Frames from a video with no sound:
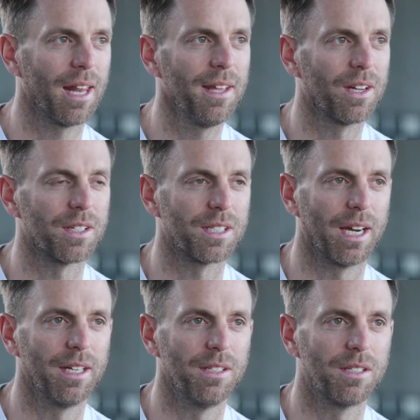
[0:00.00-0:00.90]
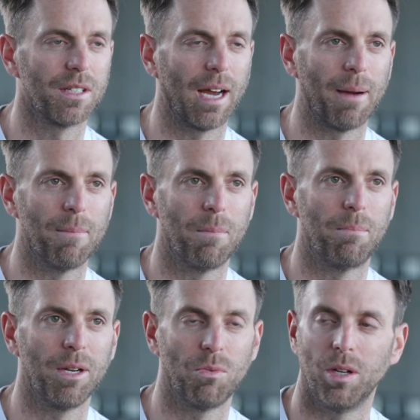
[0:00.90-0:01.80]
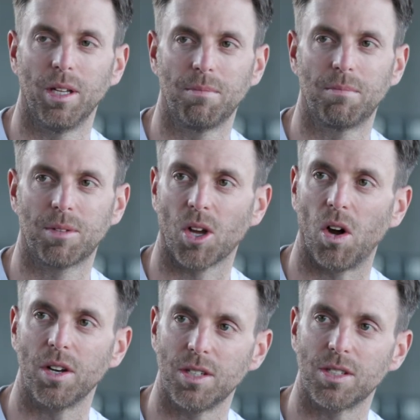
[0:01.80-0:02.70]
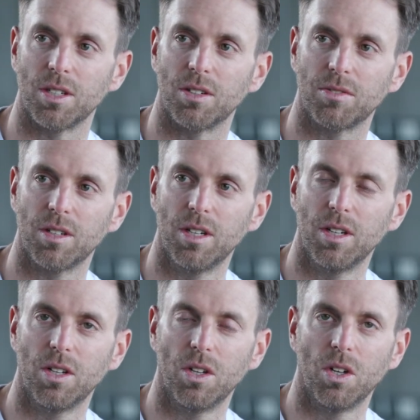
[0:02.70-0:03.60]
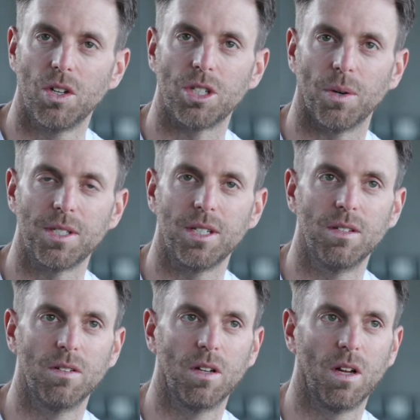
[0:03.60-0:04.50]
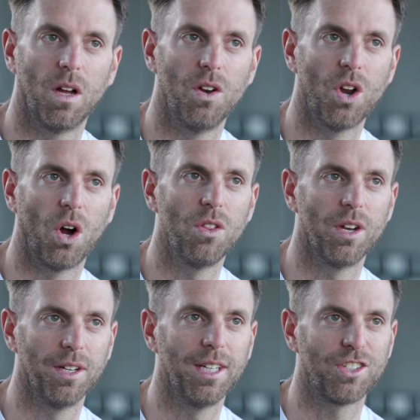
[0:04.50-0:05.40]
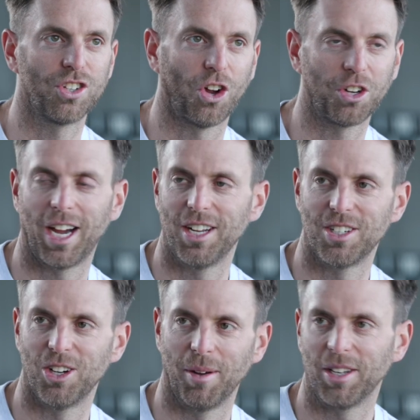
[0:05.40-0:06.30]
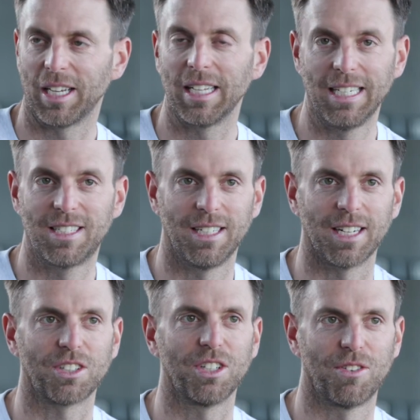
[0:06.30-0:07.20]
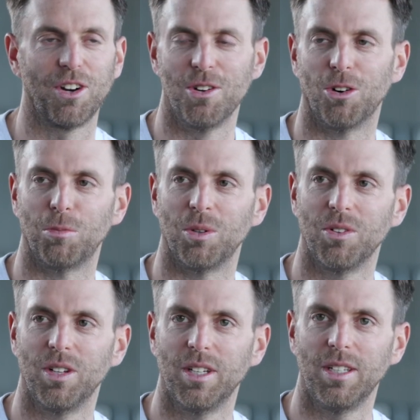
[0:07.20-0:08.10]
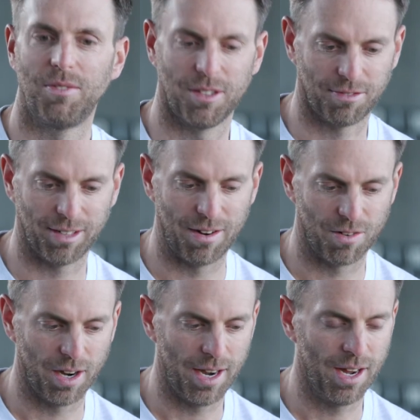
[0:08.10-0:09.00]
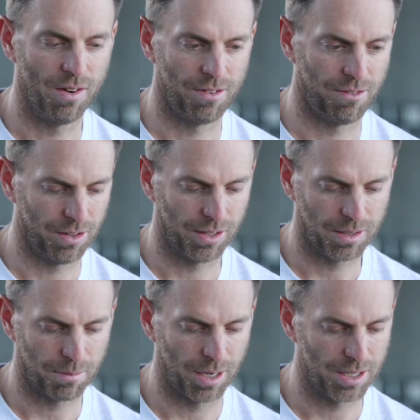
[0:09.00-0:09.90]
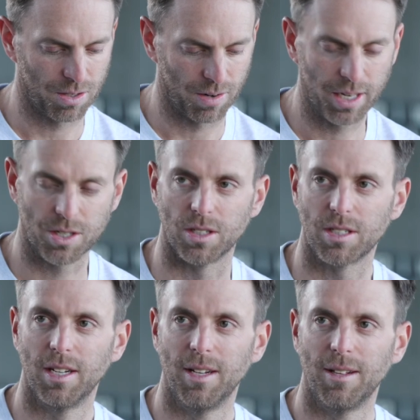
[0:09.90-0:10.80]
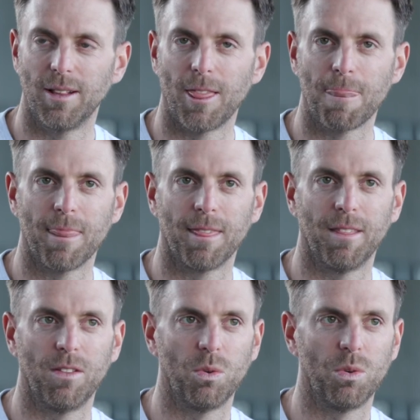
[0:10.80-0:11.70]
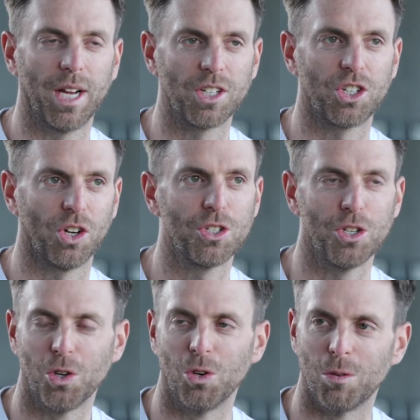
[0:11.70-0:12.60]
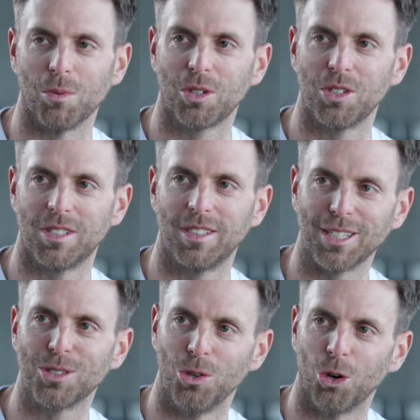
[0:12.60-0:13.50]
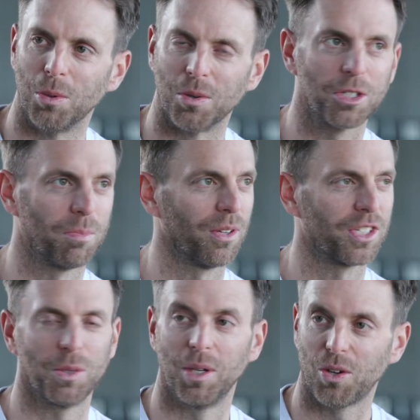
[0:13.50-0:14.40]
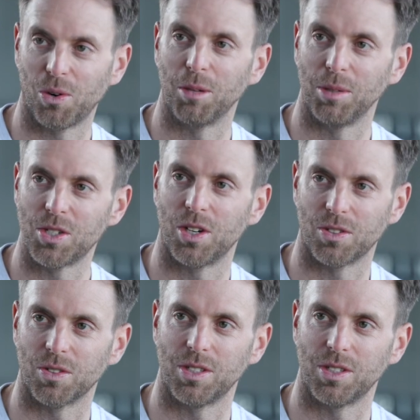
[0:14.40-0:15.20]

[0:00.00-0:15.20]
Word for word: other thing I'd say is um, be really kind to yourself. Mm-hmm. So, as in, know that it's okay to not, like, it's, it's actually very normal. If you're yeah. flat right now, if you're feeling depressed or anxious, that shows that you're normal because mm-hmm. that's a normal response to an incredibly stressful